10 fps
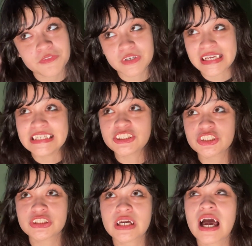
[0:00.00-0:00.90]
for
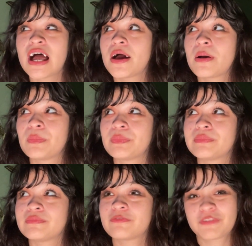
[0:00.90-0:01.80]
each
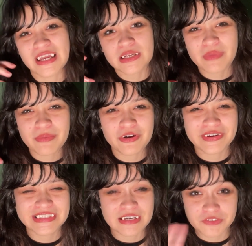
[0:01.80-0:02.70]
fandom, I'm
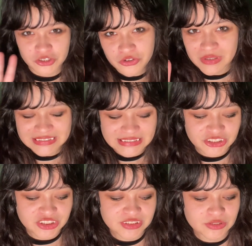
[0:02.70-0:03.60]
going to have 2 quizzes
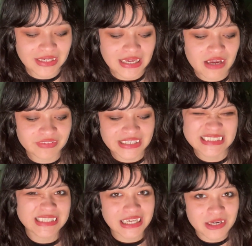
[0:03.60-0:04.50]
just so I have like a
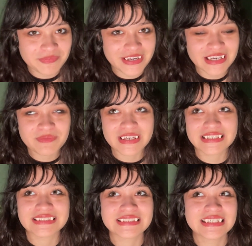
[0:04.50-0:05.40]
second opinion,
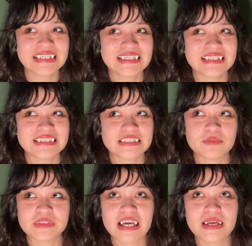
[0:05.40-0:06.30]
because
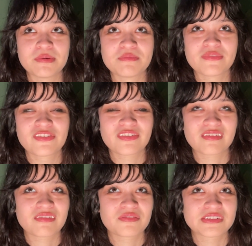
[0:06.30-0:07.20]
sometimes
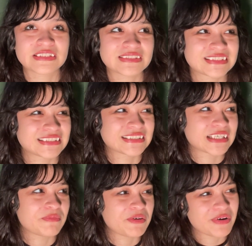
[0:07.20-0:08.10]
results
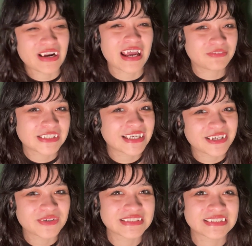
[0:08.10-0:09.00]
can be weird. I have taken
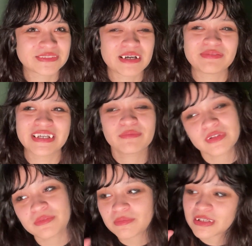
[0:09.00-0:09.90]
quizzes where I'm like
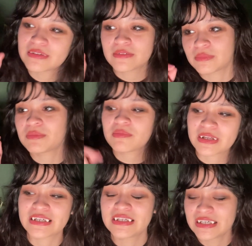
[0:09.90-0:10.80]
blah blah blah blah blah
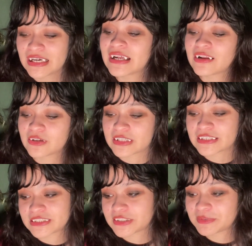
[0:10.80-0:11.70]
blah, and I look at the
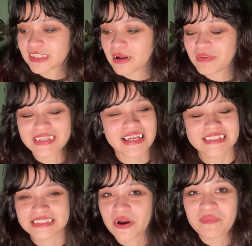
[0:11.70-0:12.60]
description, I'm like, that
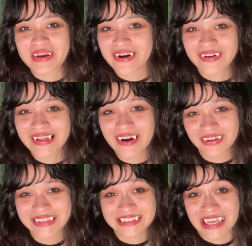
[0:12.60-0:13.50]
is not me at all. How
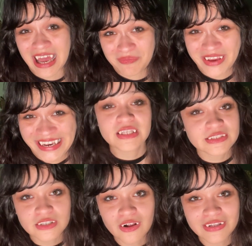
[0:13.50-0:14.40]
did this happen?
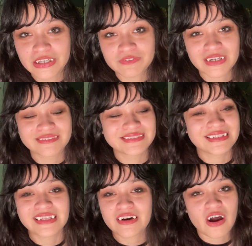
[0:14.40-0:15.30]
These are all in good fun.
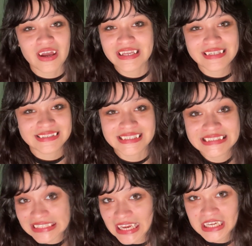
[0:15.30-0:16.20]
They're not an
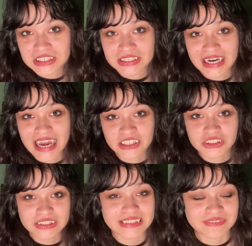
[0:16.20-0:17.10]
indicator
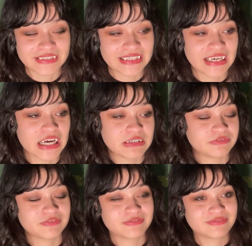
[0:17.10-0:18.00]
actually really
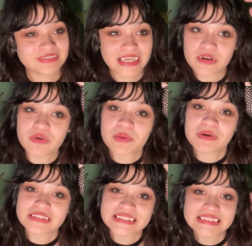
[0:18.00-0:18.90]
of like what a
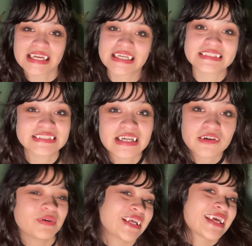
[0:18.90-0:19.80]
person's like and
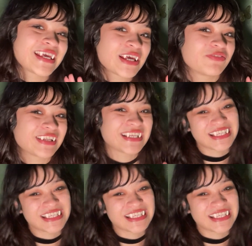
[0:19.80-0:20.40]
stuff, but it could give a little